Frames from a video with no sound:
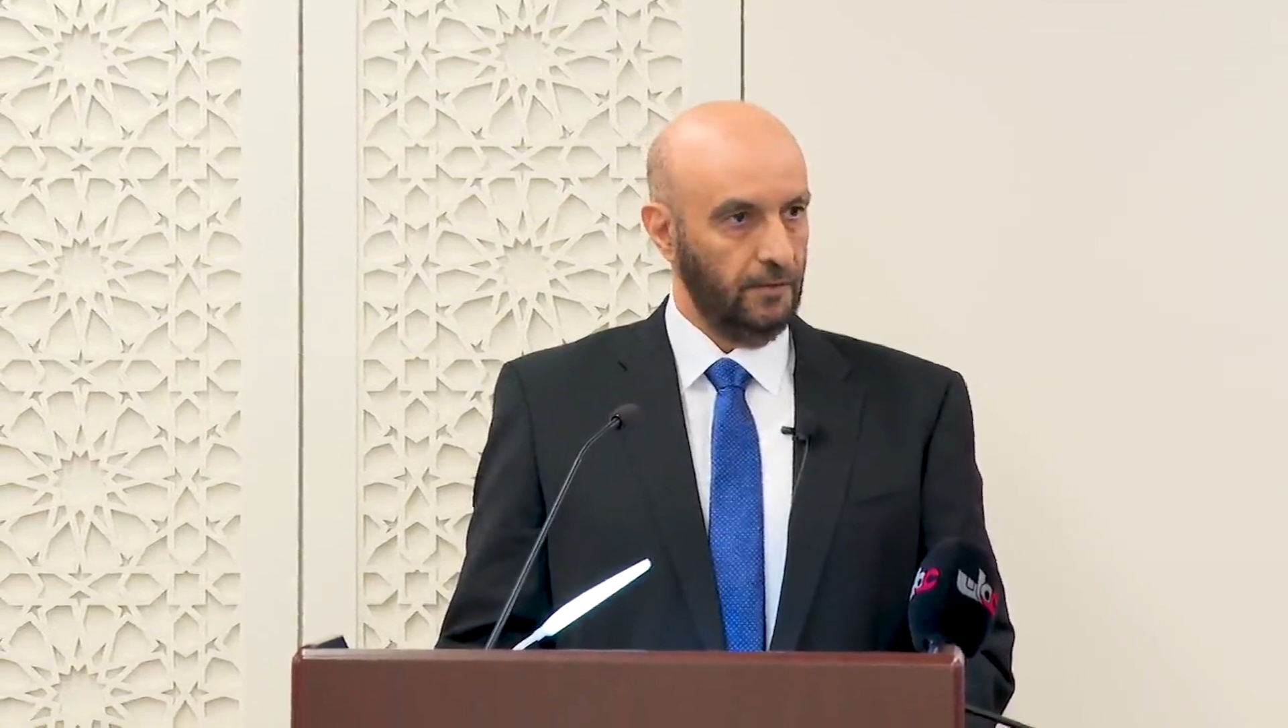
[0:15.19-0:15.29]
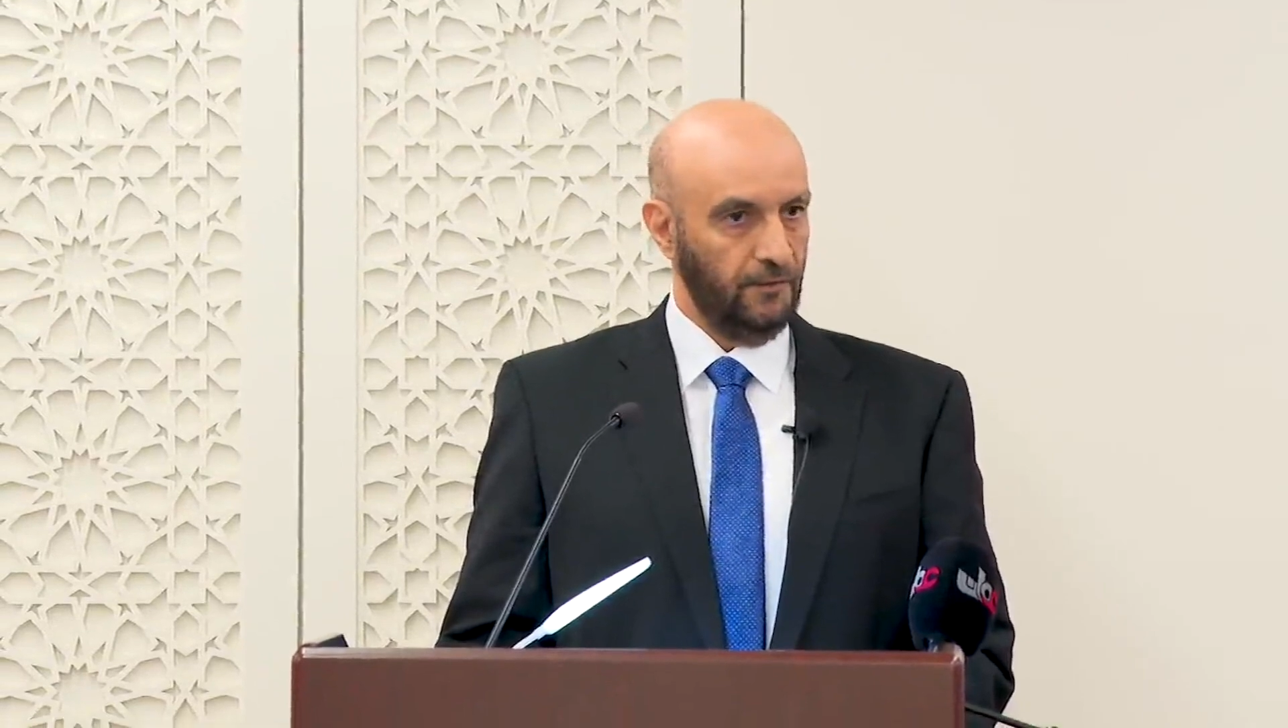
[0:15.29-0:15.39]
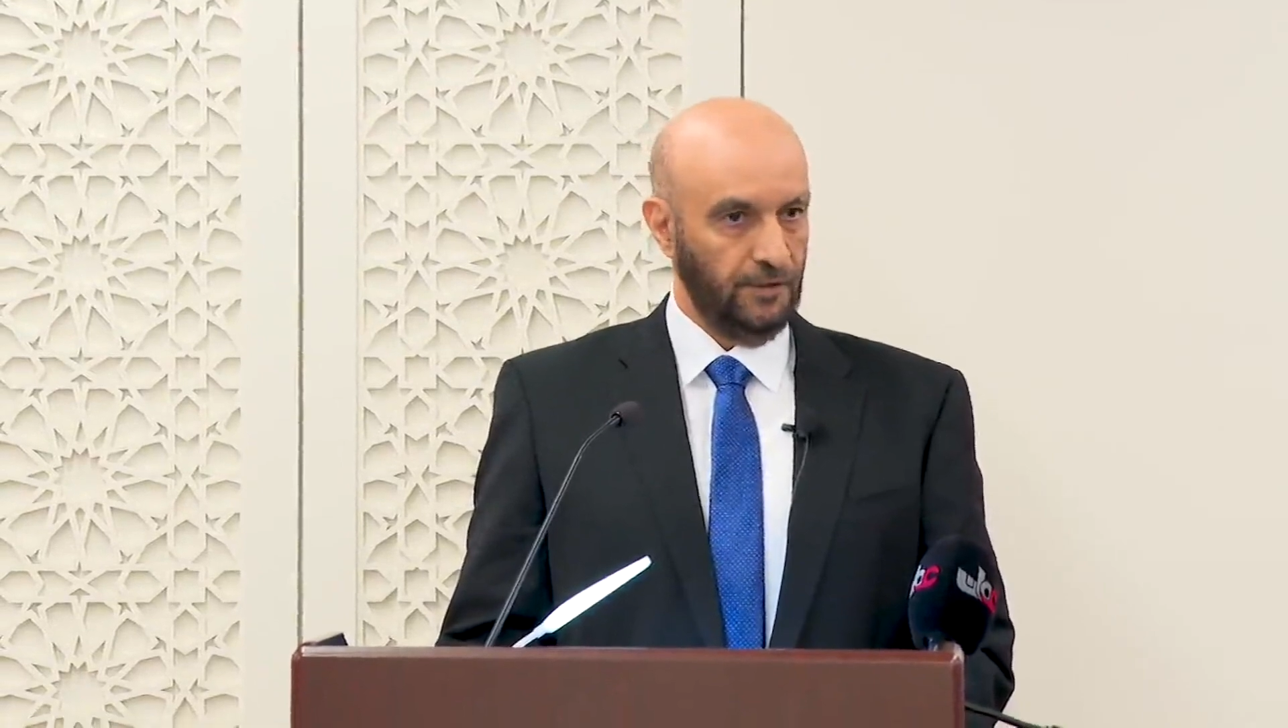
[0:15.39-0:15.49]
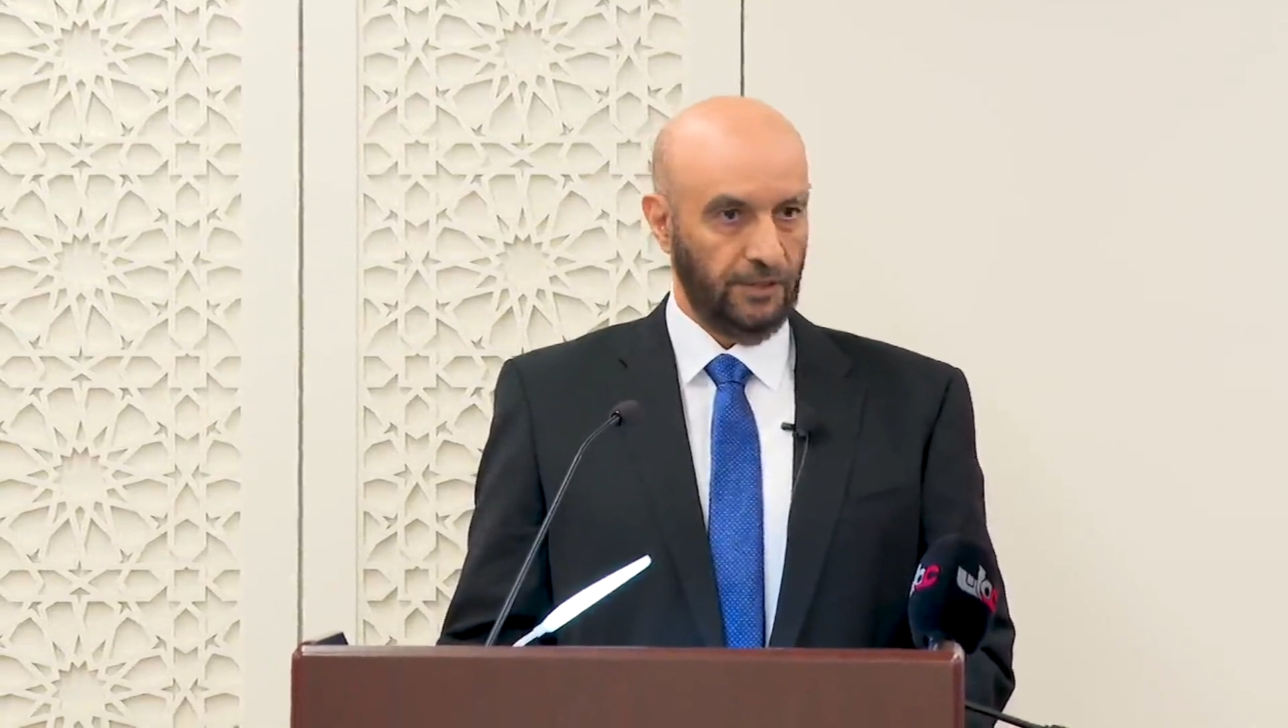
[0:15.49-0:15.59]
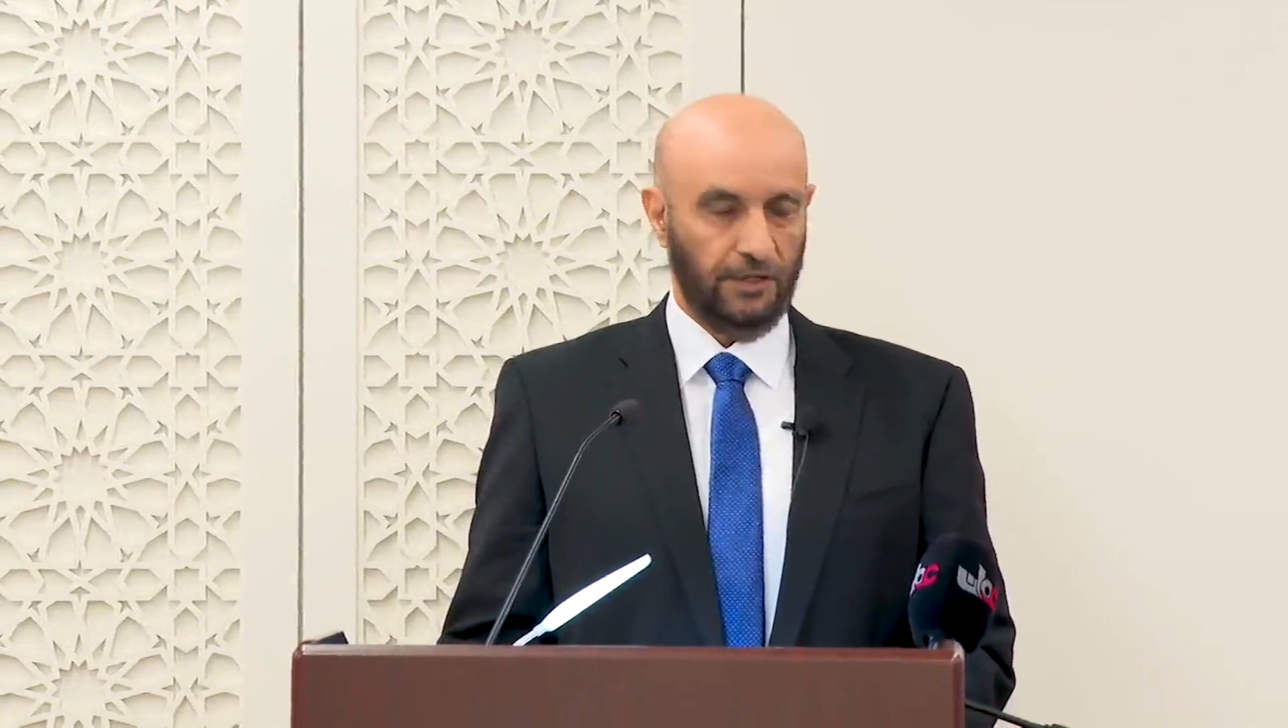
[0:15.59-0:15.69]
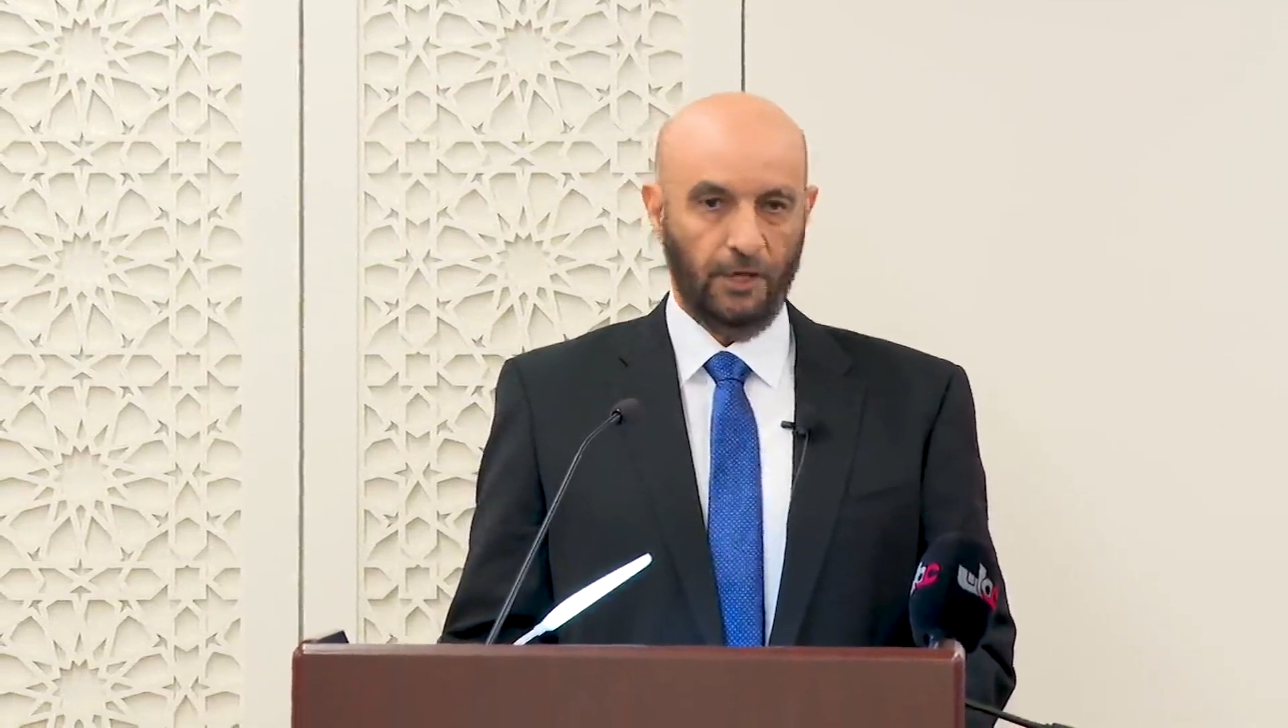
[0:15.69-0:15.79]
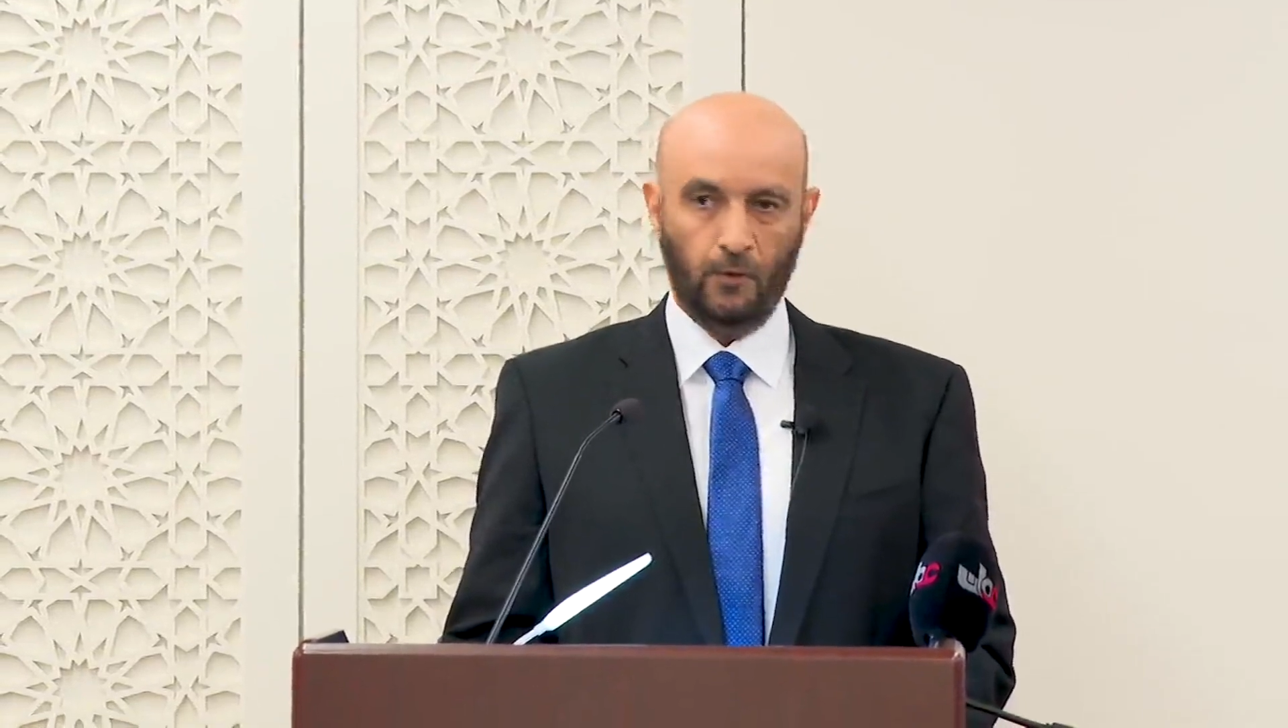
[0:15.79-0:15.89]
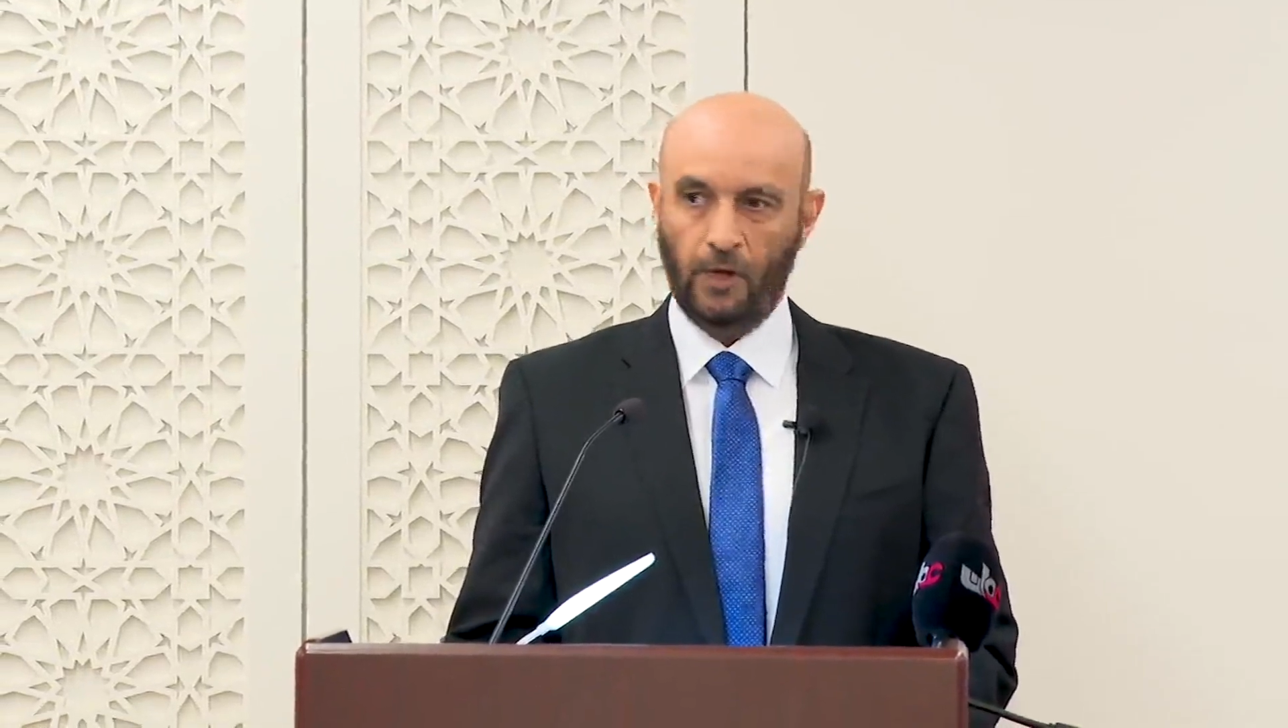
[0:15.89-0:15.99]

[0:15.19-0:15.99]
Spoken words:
visiting